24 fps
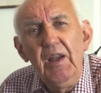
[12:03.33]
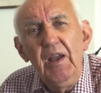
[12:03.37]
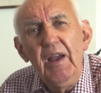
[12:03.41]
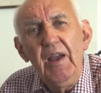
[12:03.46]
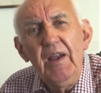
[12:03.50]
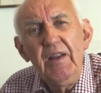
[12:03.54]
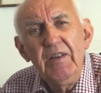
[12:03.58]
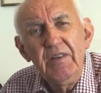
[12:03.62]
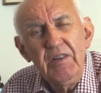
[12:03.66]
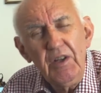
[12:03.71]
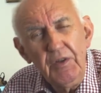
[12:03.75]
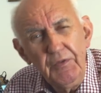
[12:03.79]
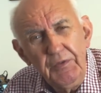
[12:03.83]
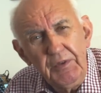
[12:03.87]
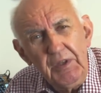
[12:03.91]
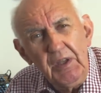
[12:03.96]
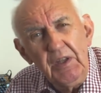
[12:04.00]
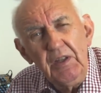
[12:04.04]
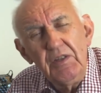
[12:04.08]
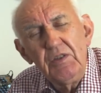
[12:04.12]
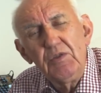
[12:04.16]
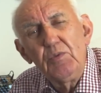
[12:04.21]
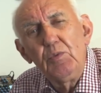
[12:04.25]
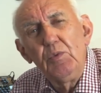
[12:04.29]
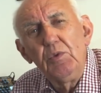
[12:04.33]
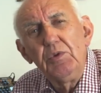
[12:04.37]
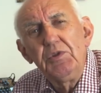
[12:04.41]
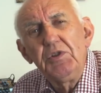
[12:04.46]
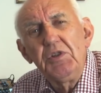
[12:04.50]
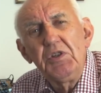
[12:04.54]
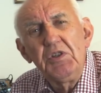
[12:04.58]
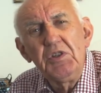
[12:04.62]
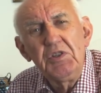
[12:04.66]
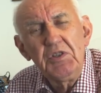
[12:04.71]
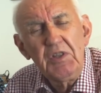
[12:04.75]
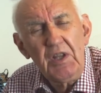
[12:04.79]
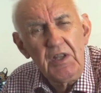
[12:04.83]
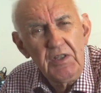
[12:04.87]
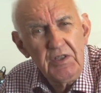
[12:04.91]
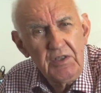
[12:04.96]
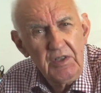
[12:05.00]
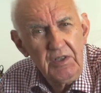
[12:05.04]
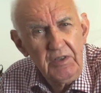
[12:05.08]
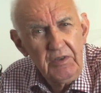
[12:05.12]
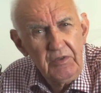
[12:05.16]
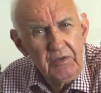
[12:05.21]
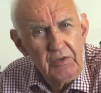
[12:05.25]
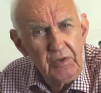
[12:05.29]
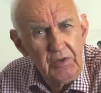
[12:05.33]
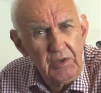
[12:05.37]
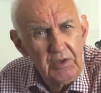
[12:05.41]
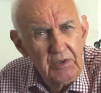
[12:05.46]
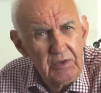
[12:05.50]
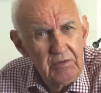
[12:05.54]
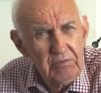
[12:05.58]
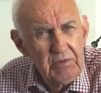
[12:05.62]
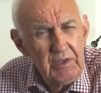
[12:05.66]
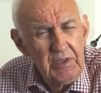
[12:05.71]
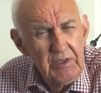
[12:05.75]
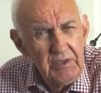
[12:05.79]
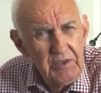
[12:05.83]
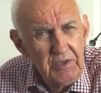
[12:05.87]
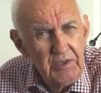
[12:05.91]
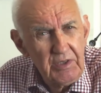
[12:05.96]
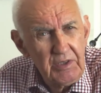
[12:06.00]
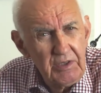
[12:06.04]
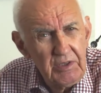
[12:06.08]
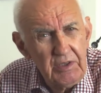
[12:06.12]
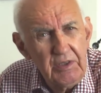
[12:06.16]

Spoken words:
And don't forget, Waters and Stanton got a great